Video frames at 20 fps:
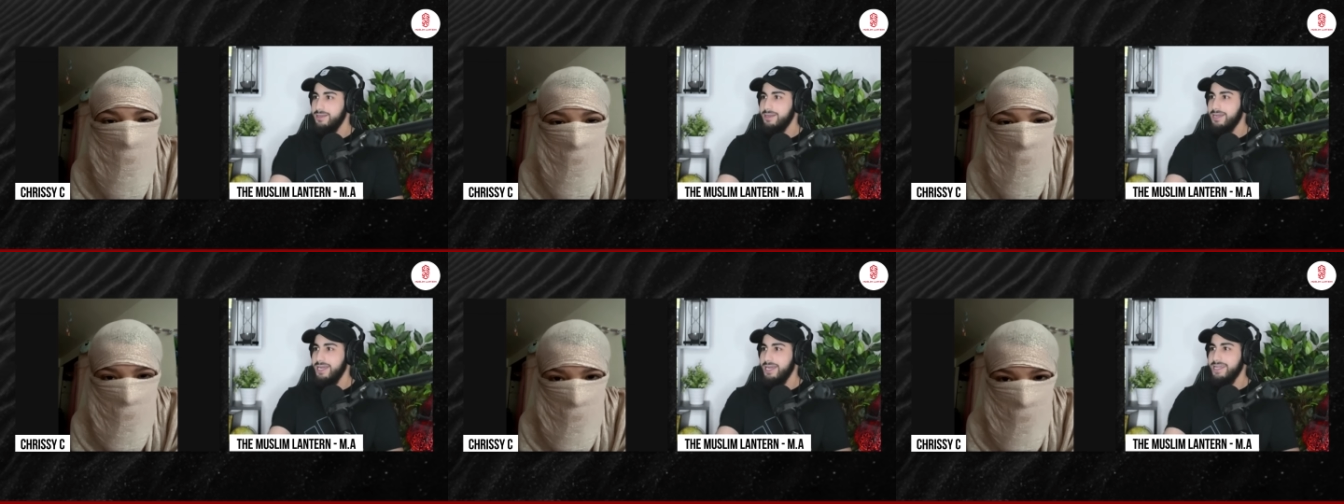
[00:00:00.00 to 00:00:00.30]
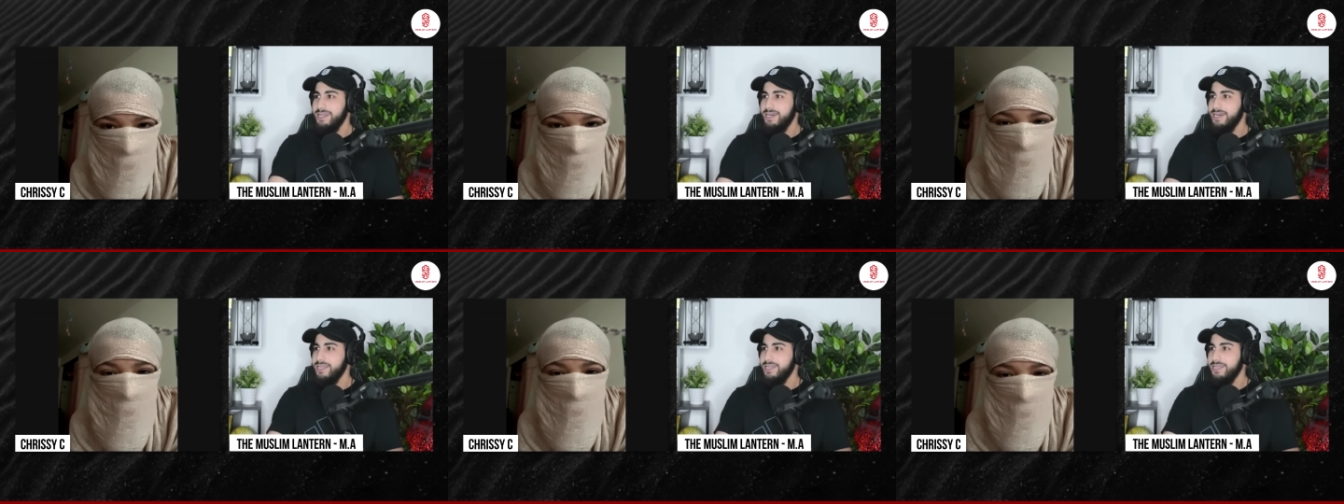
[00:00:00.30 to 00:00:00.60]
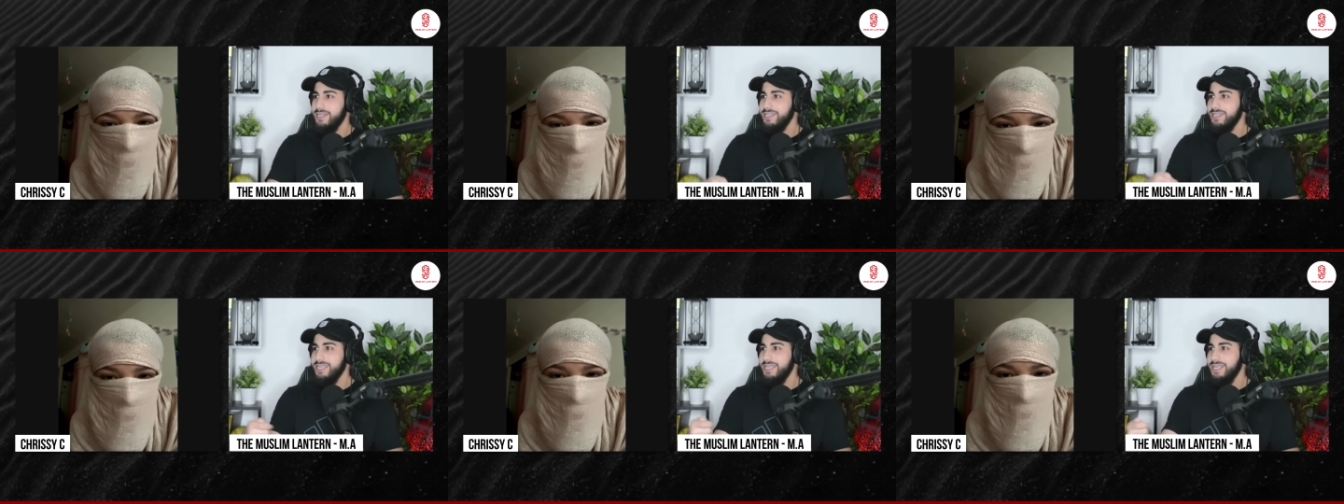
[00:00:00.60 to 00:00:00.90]
and not
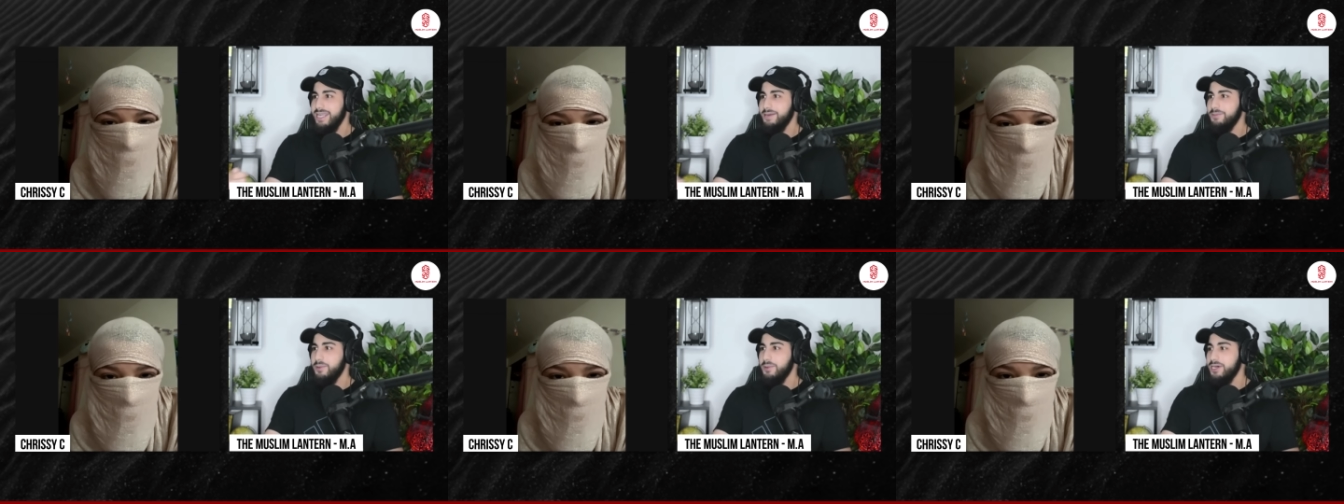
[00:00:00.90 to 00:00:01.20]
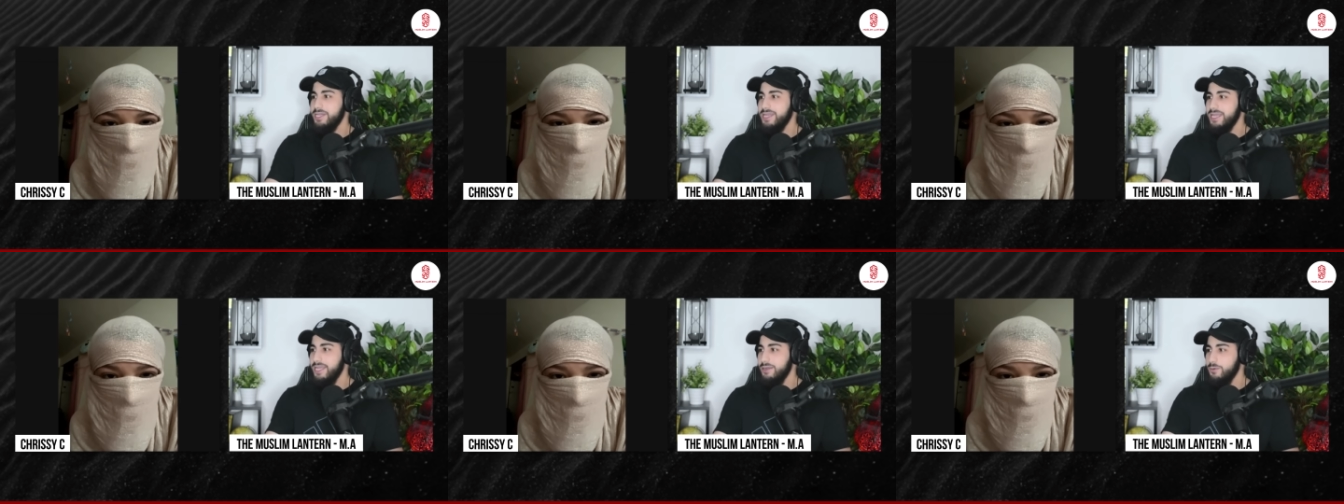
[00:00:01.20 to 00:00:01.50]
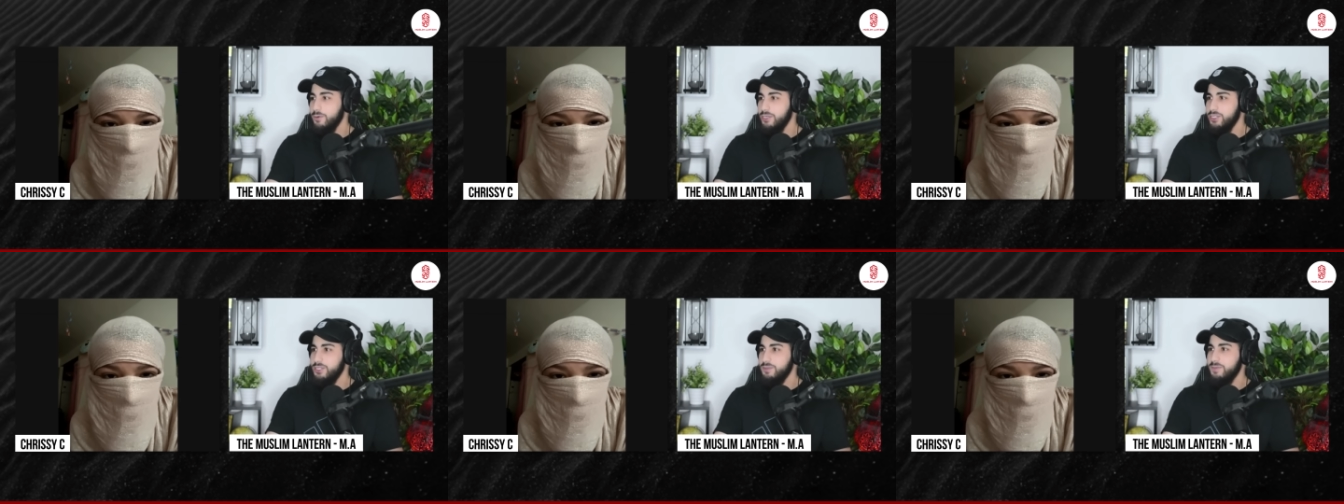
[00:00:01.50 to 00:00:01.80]
nothing about like
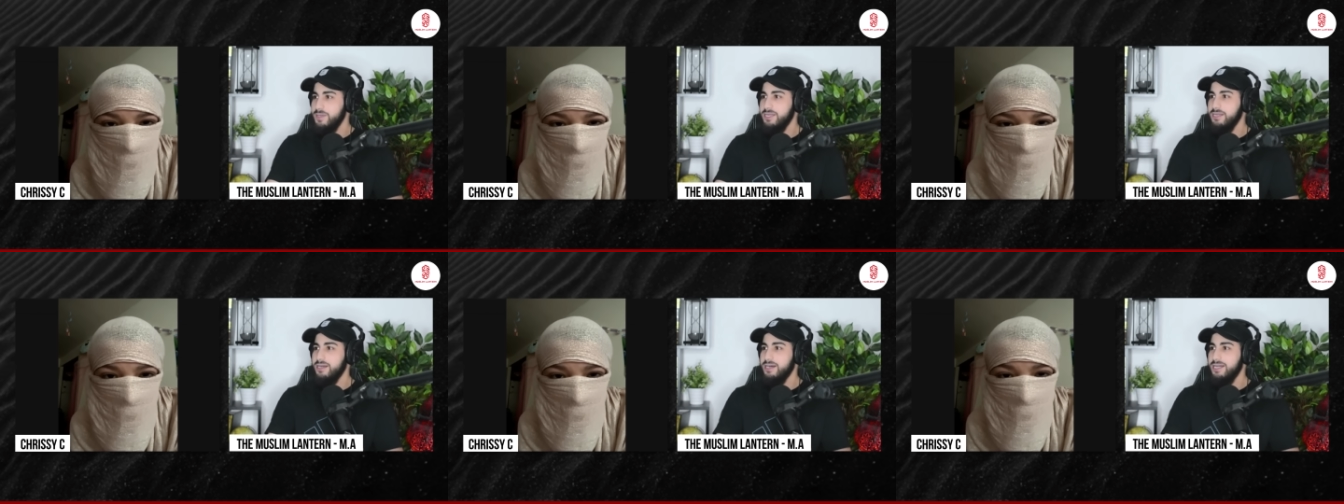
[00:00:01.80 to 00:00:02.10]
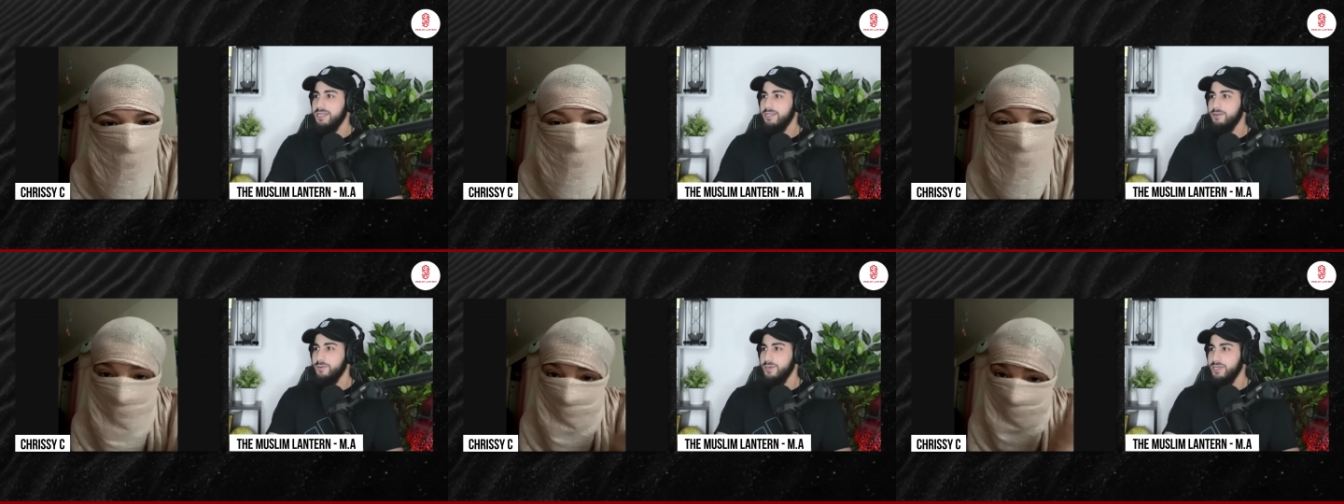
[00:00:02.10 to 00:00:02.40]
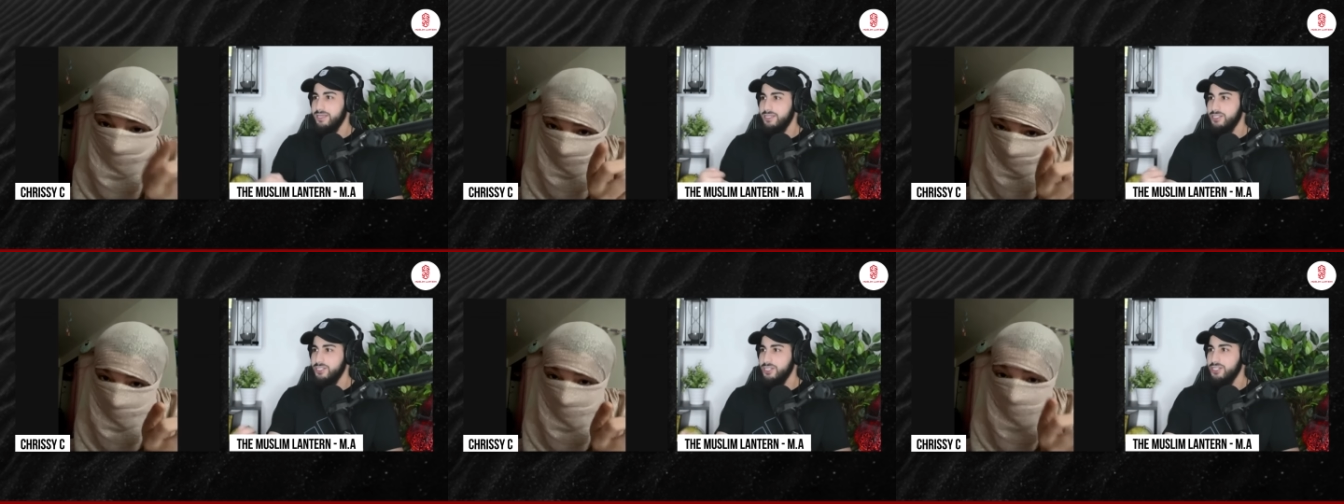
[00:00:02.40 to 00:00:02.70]
worshiping God and where
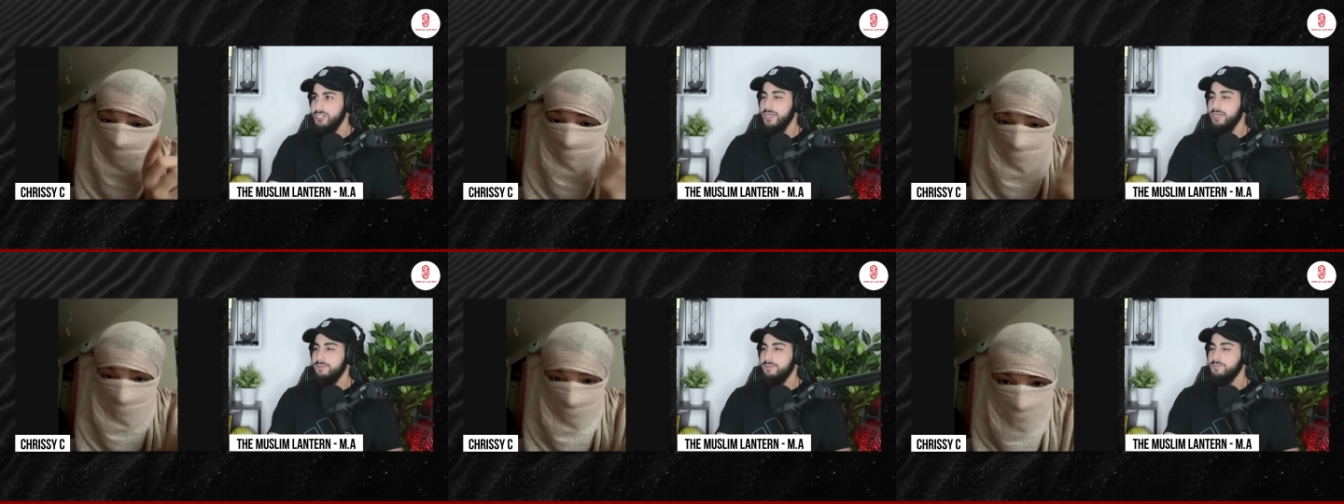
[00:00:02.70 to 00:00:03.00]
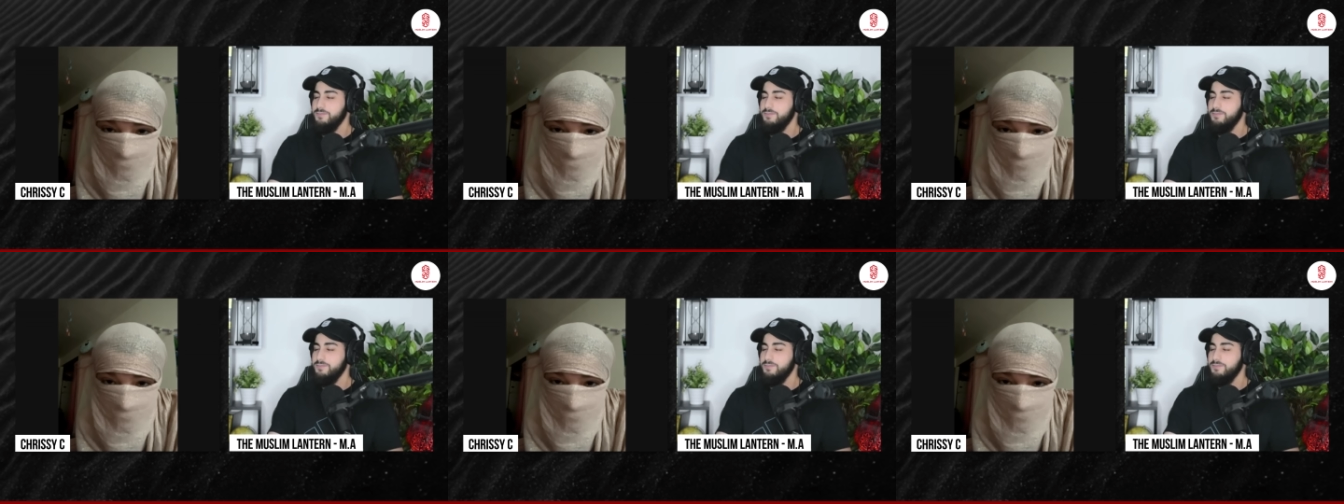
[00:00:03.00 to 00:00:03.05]
the church is.